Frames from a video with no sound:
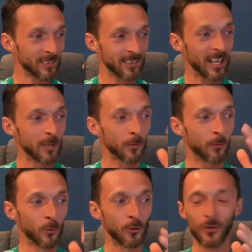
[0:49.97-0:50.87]
stand
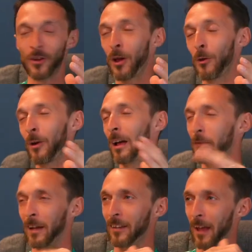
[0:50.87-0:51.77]
before you now, I've
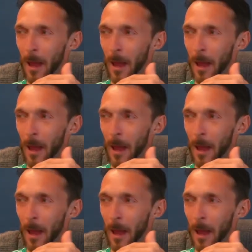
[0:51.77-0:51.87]
had